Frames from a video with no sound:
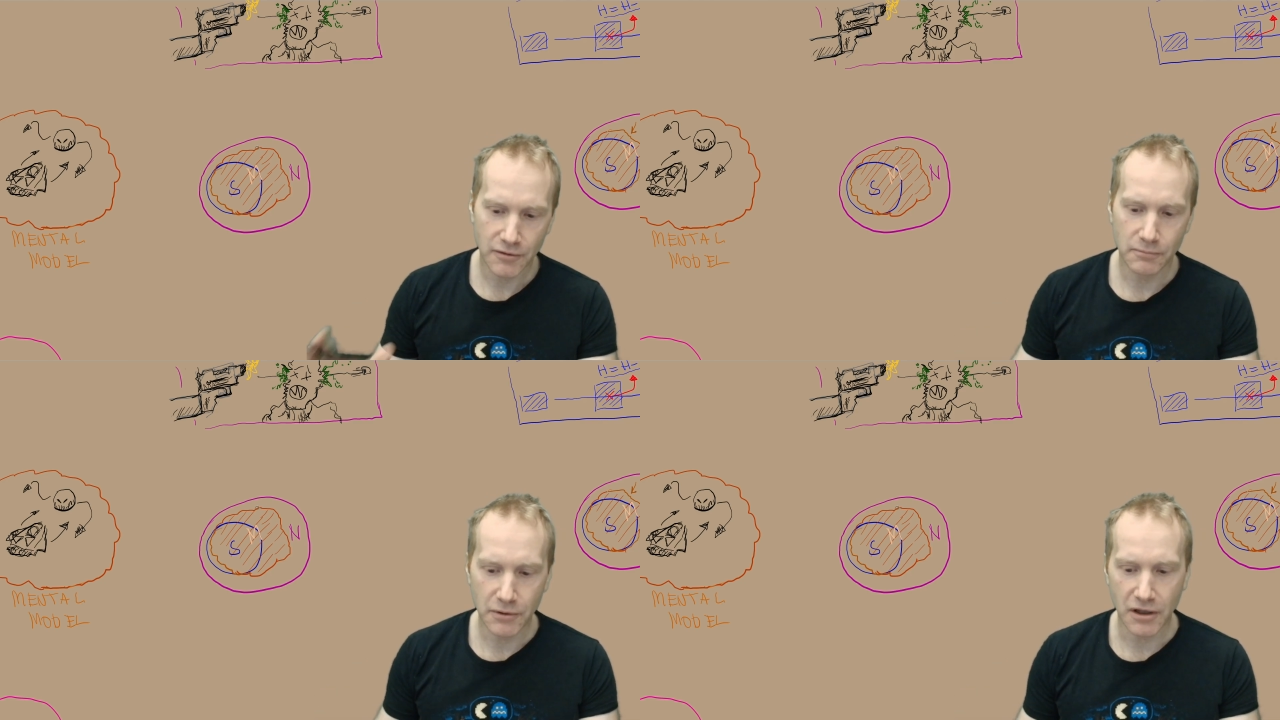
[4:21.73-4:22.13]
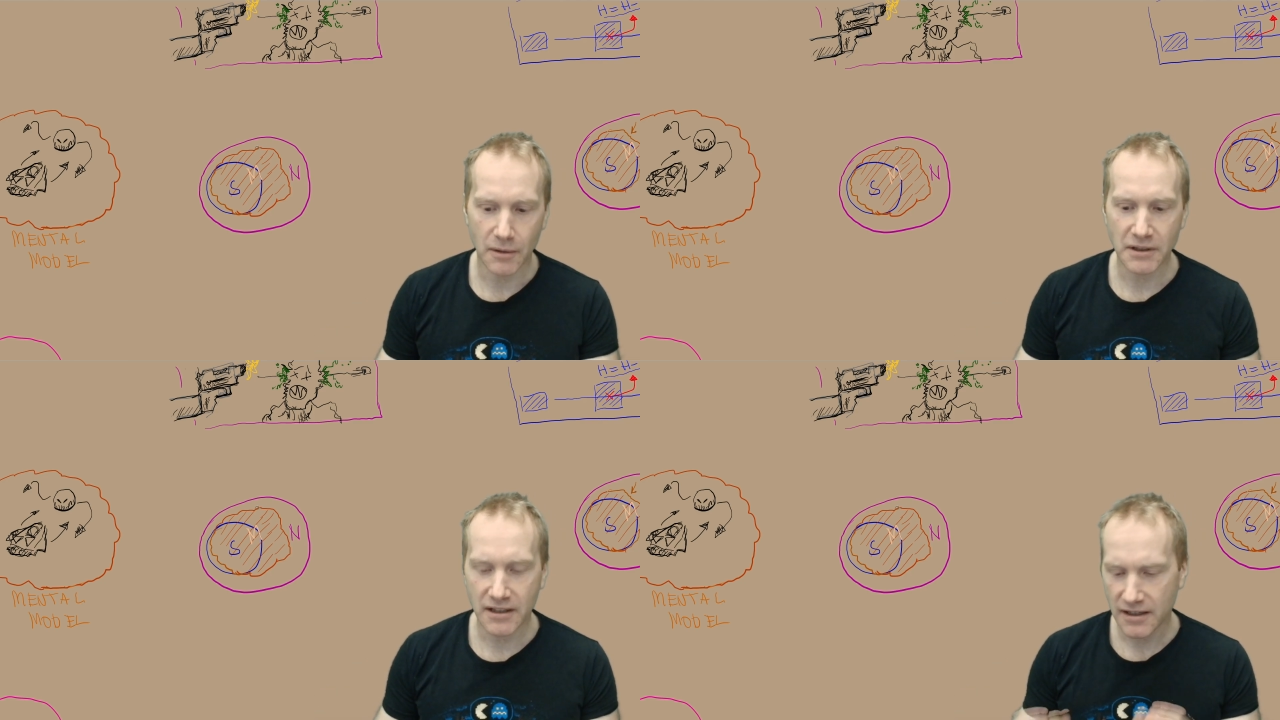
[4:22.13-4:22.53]

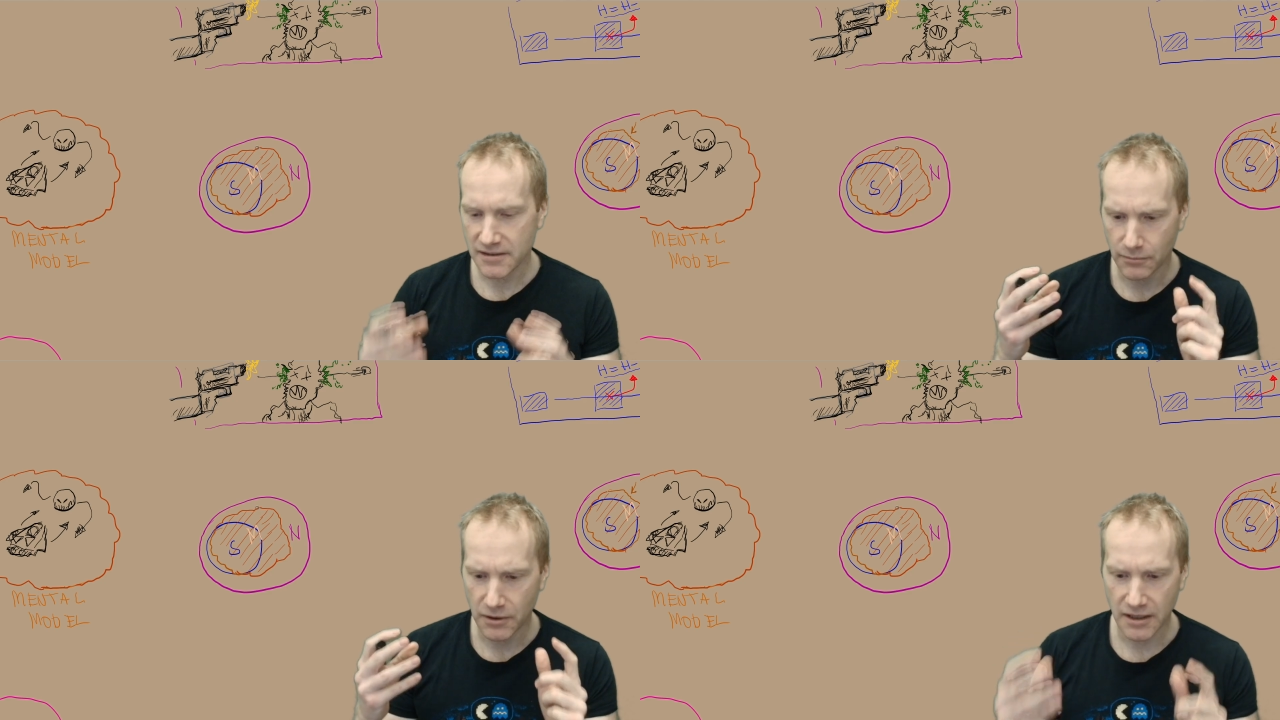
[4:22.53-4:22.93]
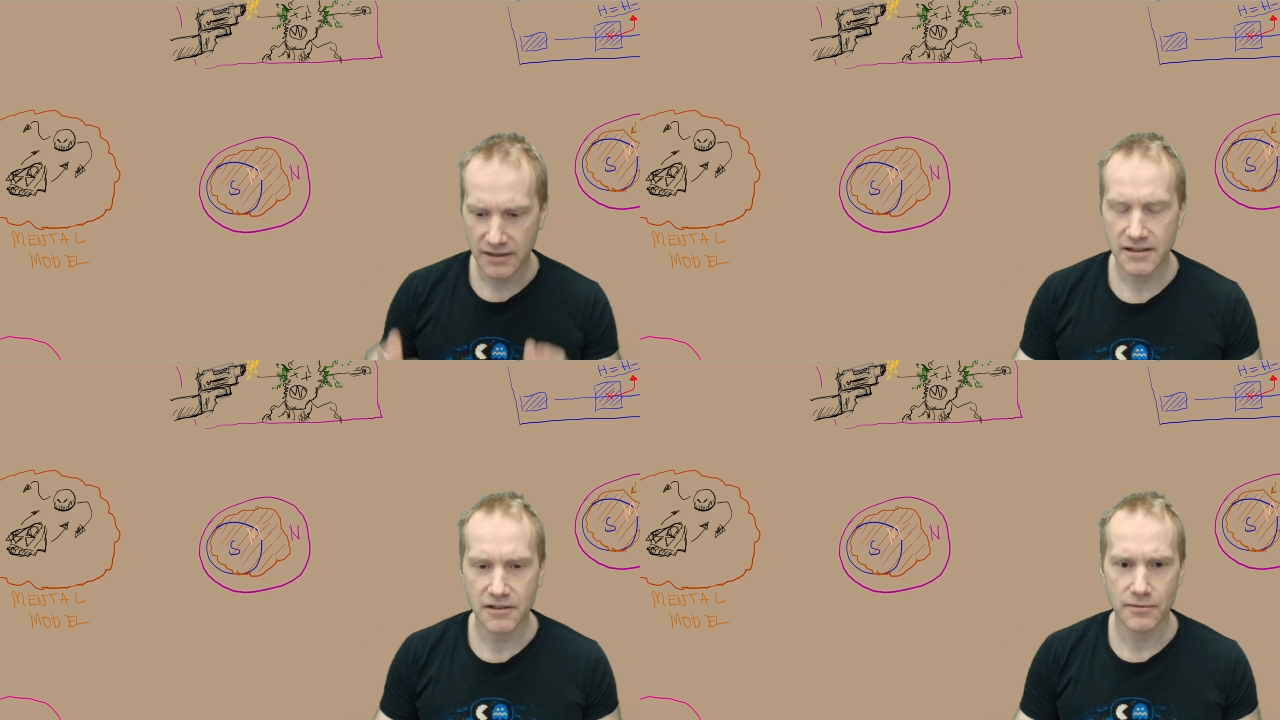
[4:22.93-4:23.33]
become the case and when
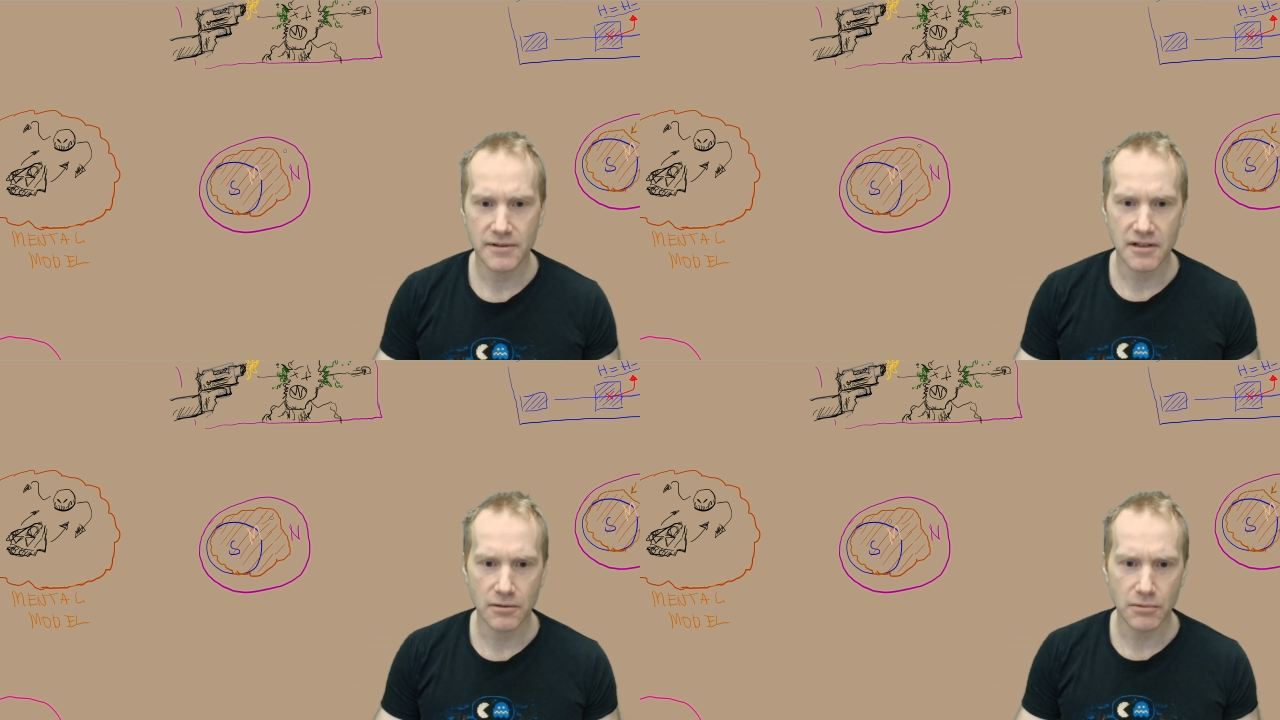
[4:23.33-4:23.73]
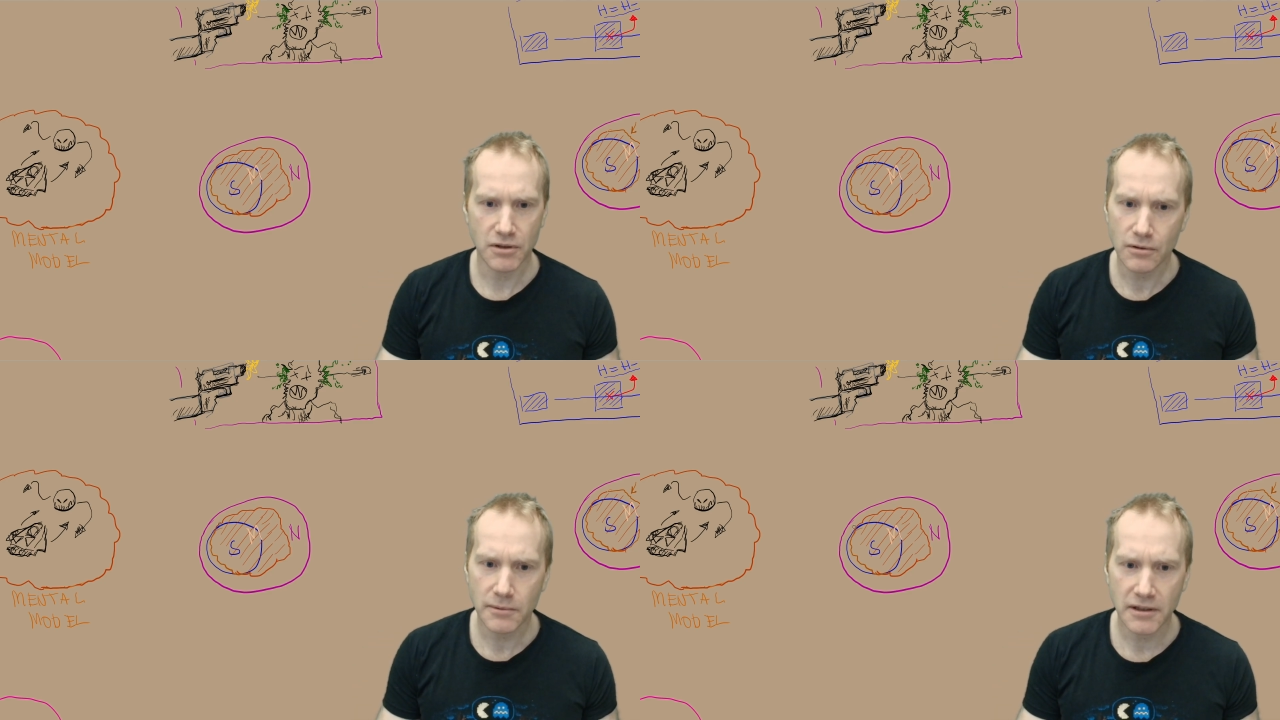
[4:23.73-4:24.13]
that's interesting, but
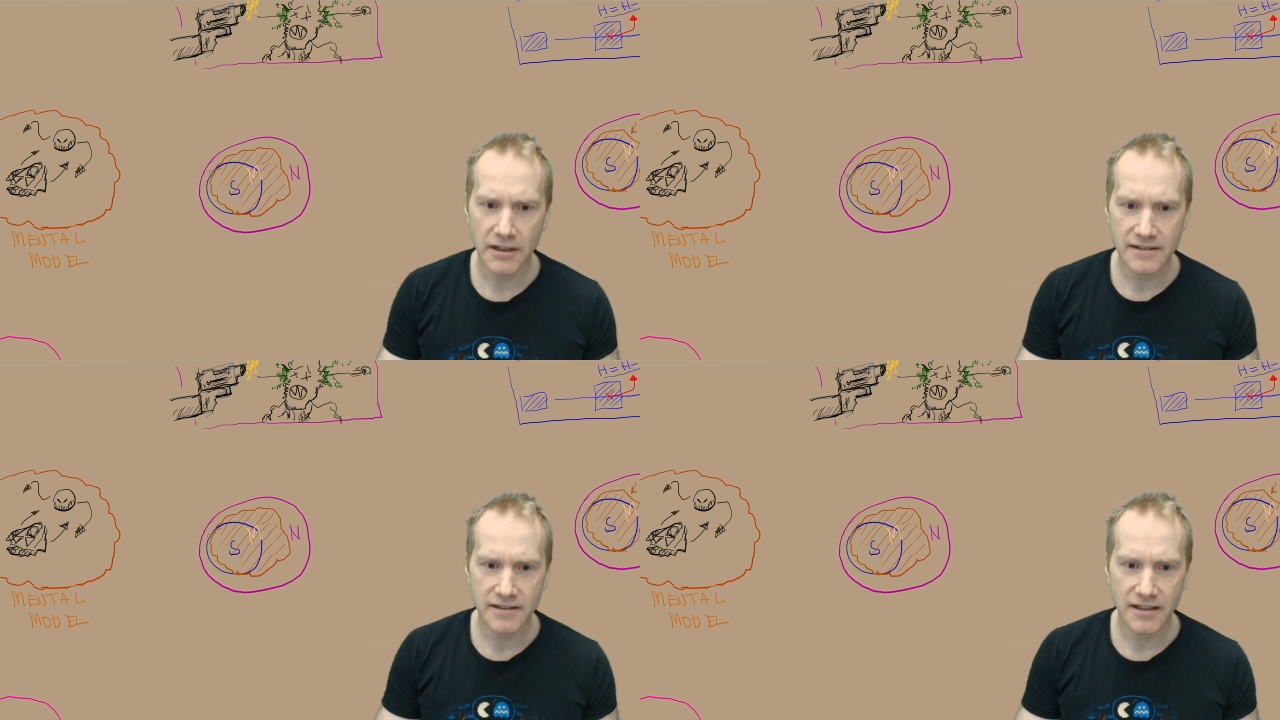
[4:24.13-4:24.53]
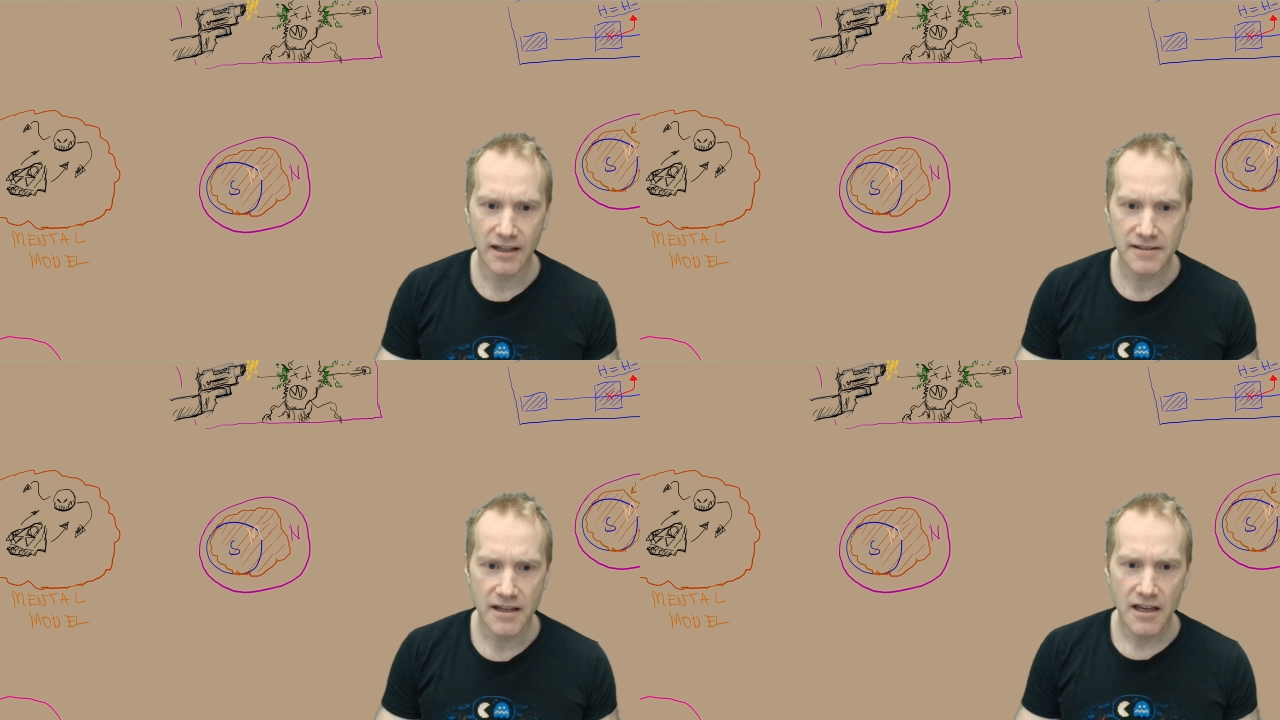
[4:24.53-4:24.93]
normally that's the
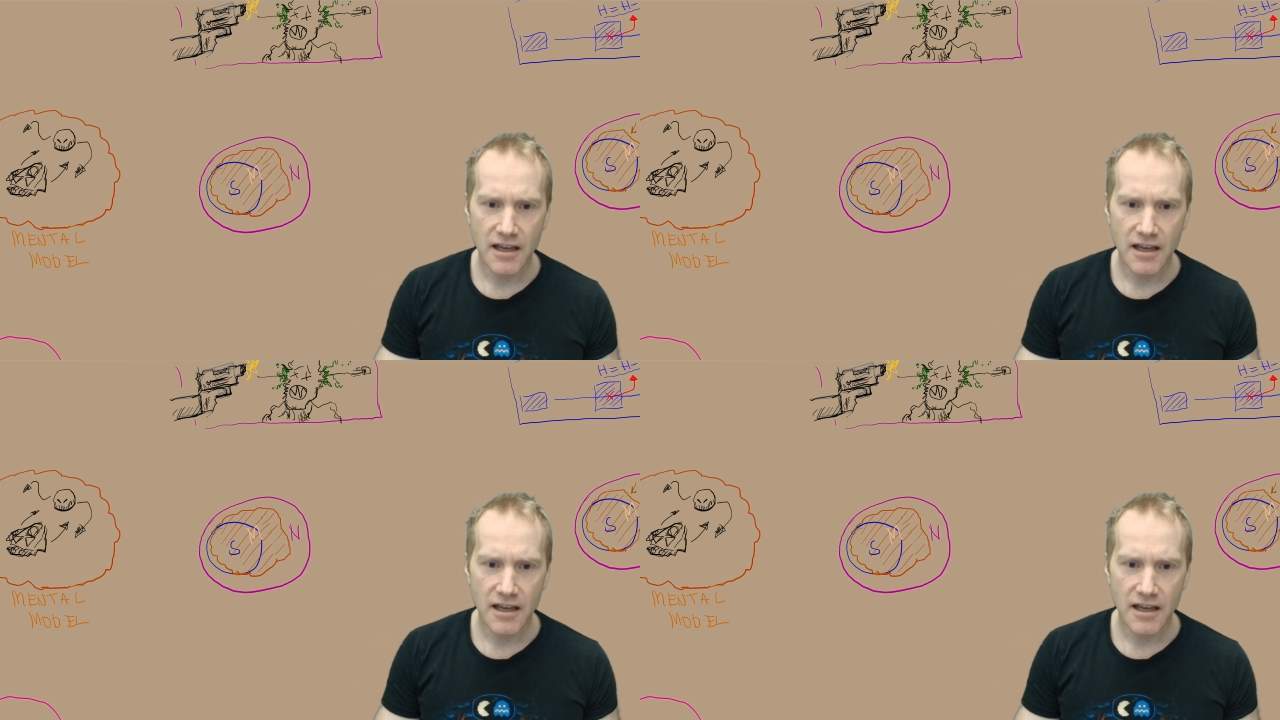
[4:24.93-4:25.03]
case,